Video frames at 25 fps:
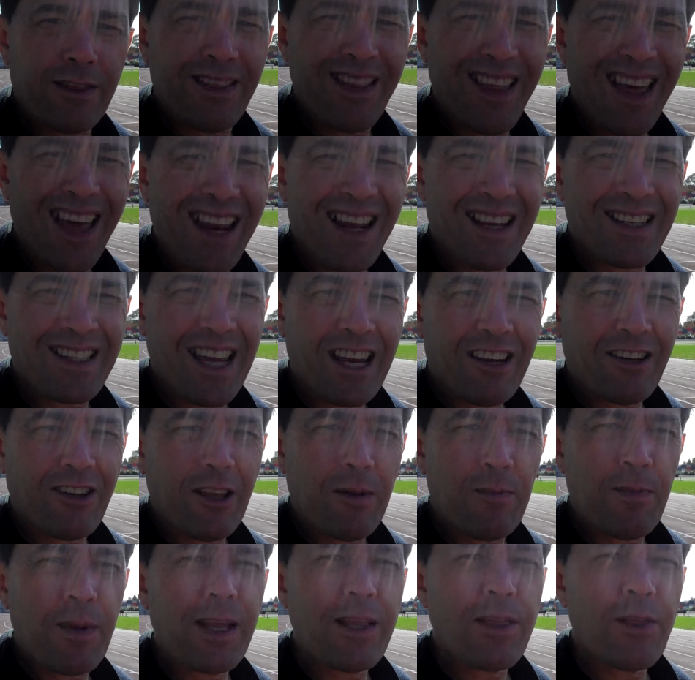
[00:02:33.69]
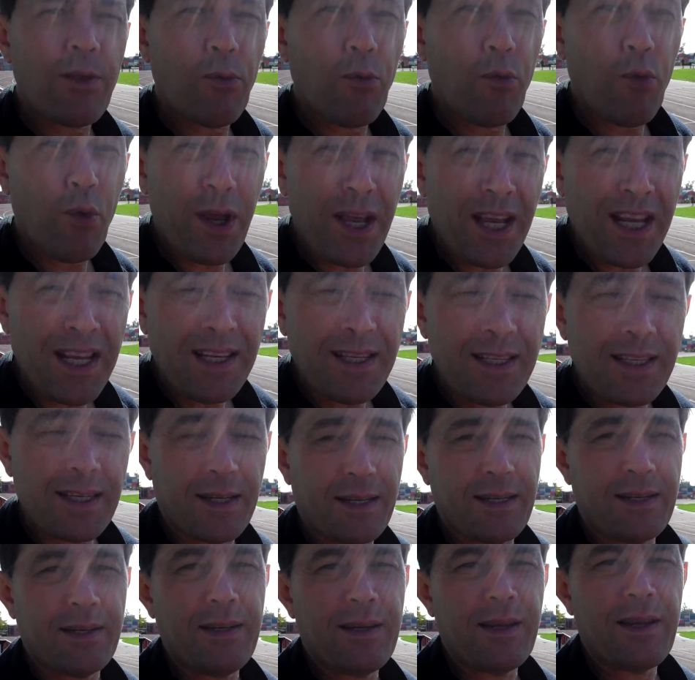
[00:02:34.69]
that has actually been the
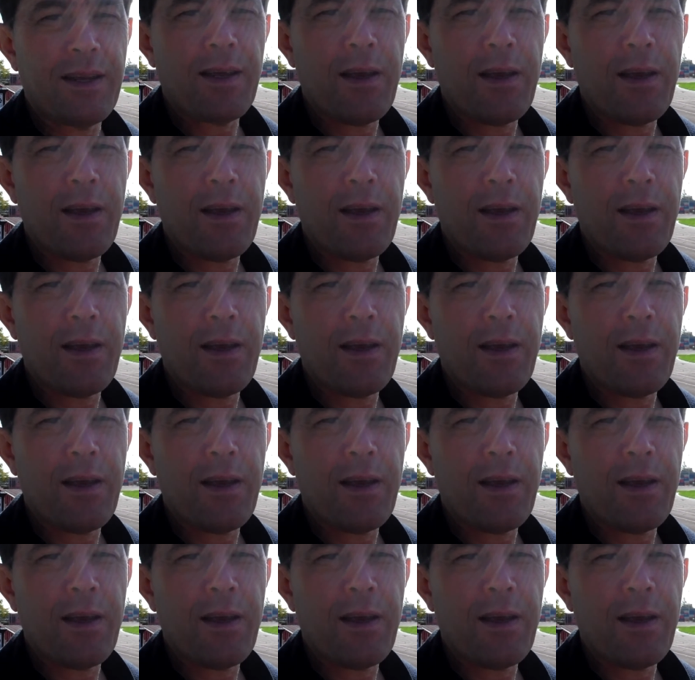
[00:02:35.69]
reason